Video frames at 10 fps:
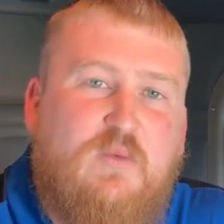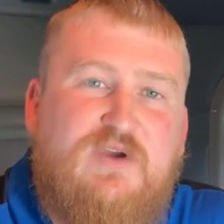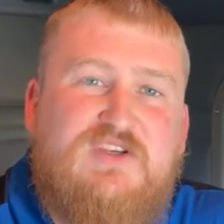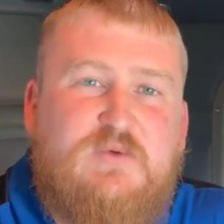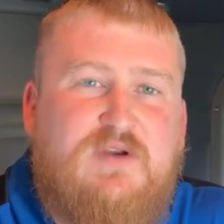
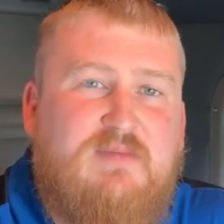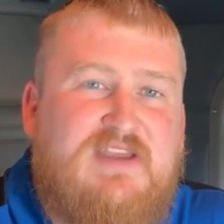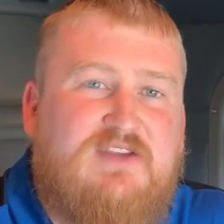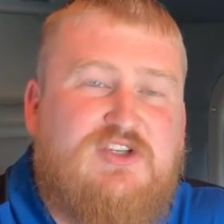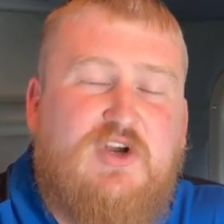We just want to
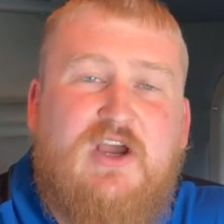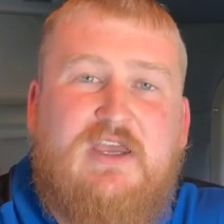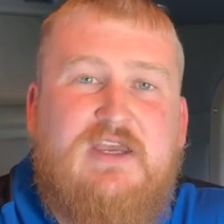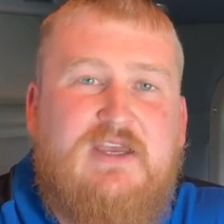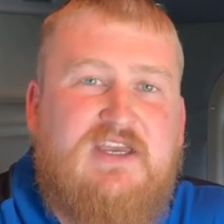make the truck
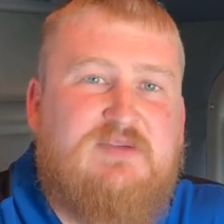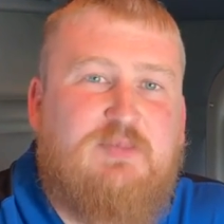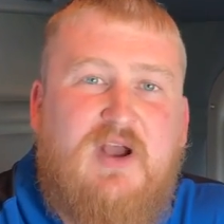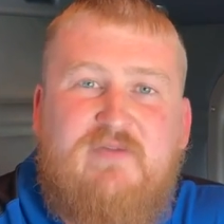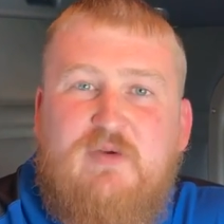as
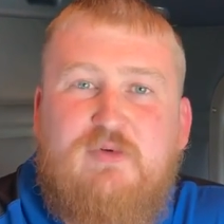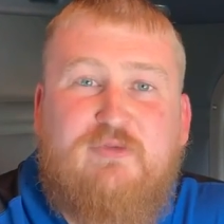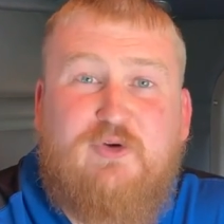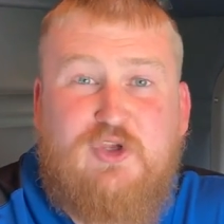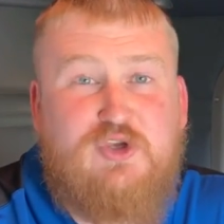profitable
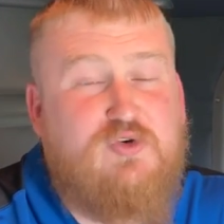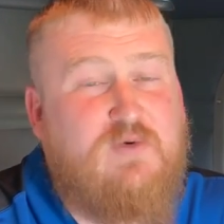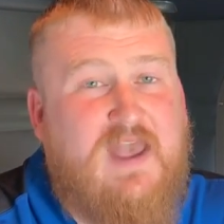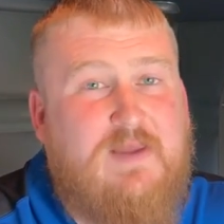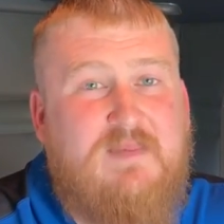for you
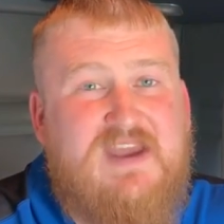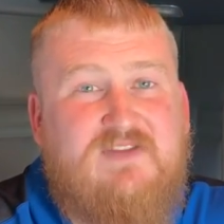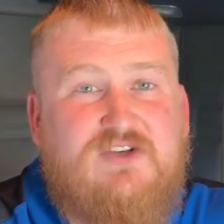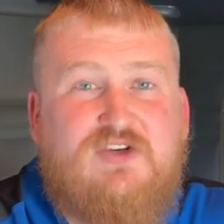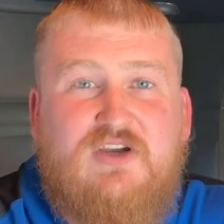and make
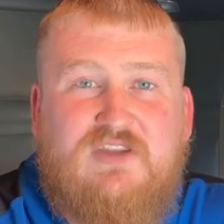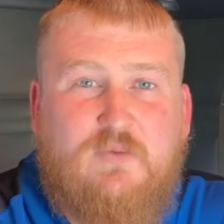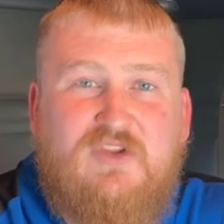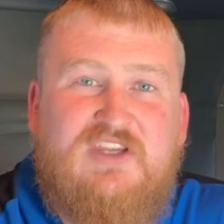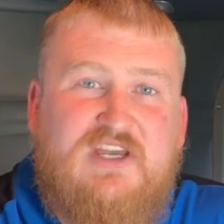it the truck that
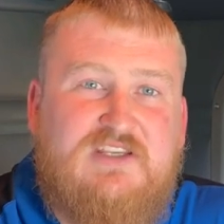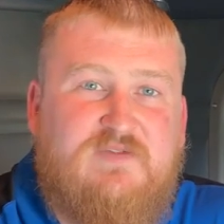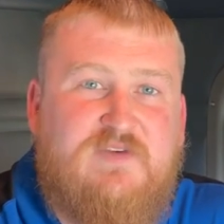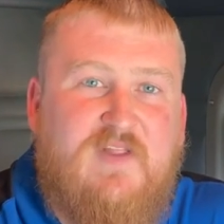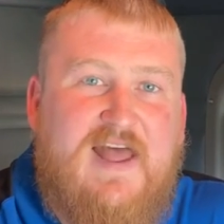really does
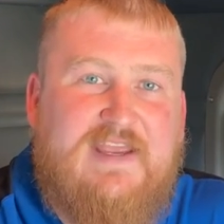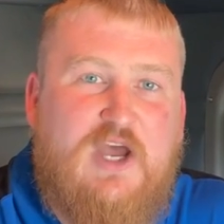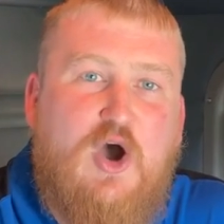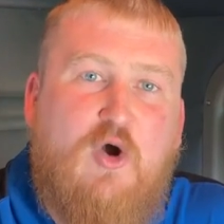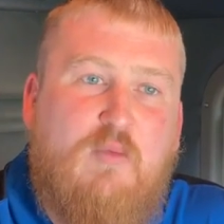feel like
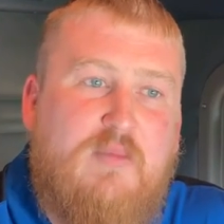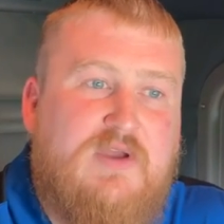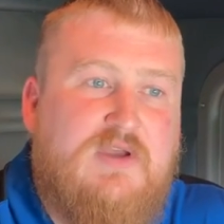home.